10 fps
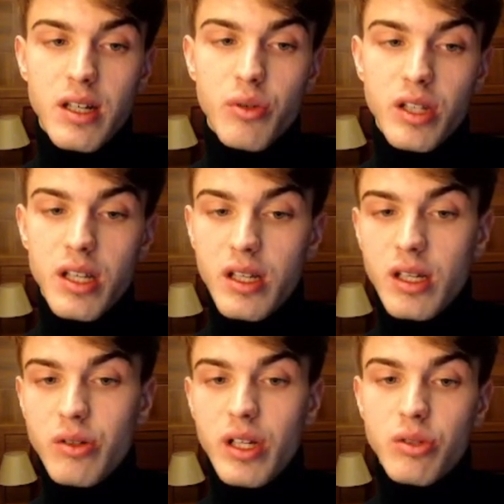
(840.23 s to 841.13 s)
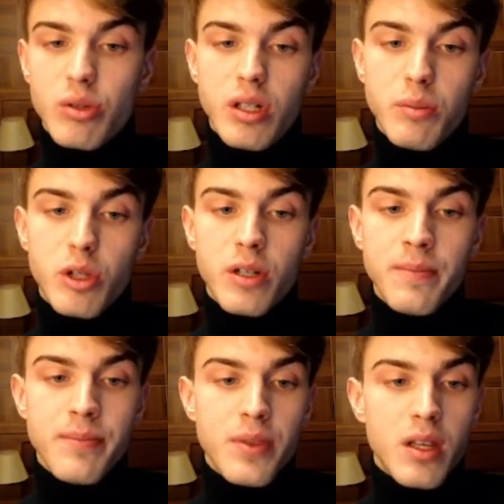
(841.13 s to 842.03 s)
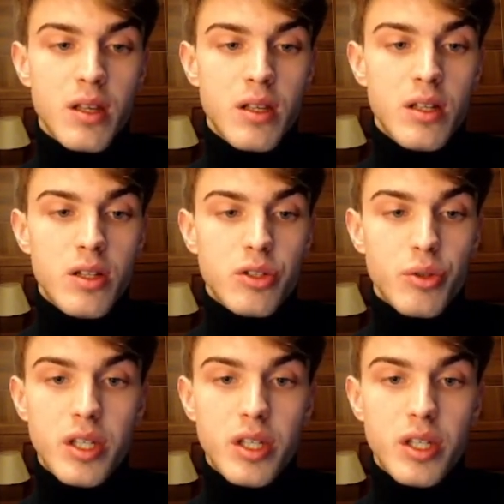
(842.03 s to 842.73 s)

and now the king cannot enter in. So